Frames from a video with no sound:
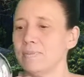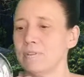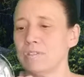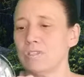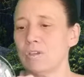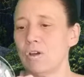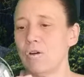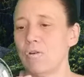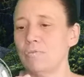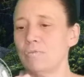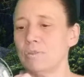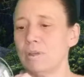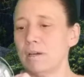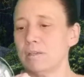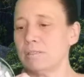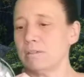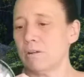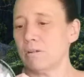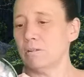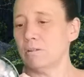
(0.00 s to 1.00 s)
So
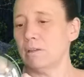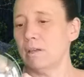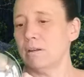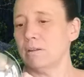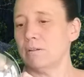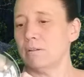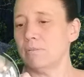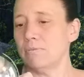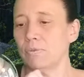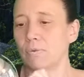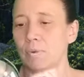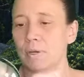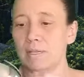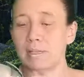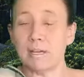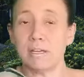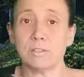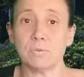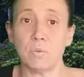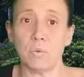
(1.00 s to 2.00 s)
that's our letter of the week.
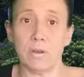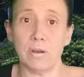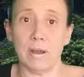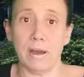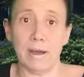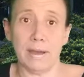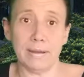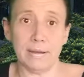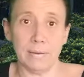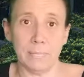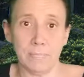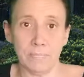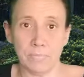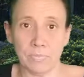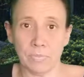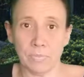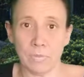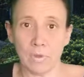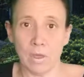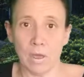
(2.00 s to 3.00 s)
That's one item.
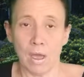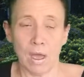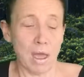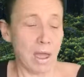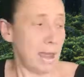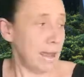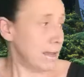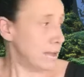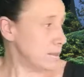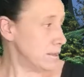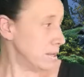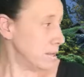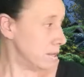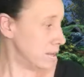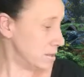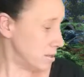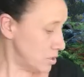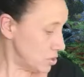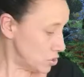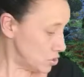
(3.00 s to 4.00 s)
And
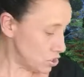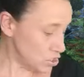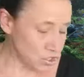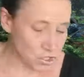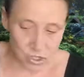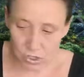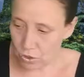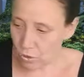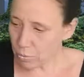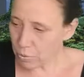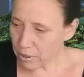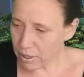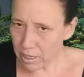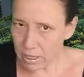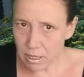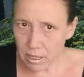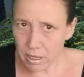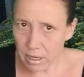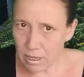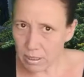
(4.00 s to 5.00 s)
then did you bring
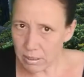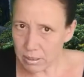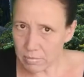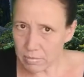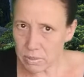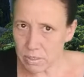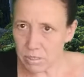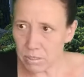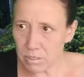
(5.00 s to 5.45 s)
any items?